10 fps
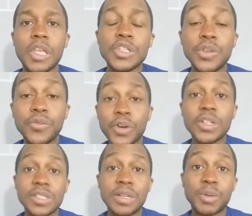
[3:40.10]
So
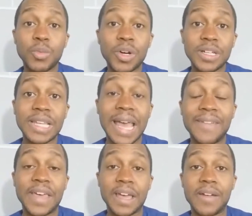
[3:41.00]
first, number one, have
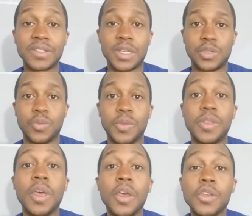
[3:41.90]
that conversation with
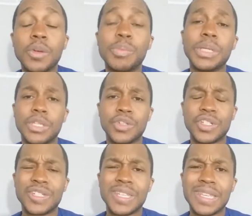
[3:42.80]
your
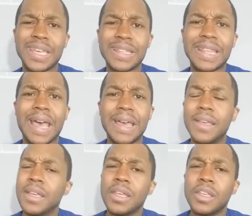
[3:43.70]
pediatrician to get that,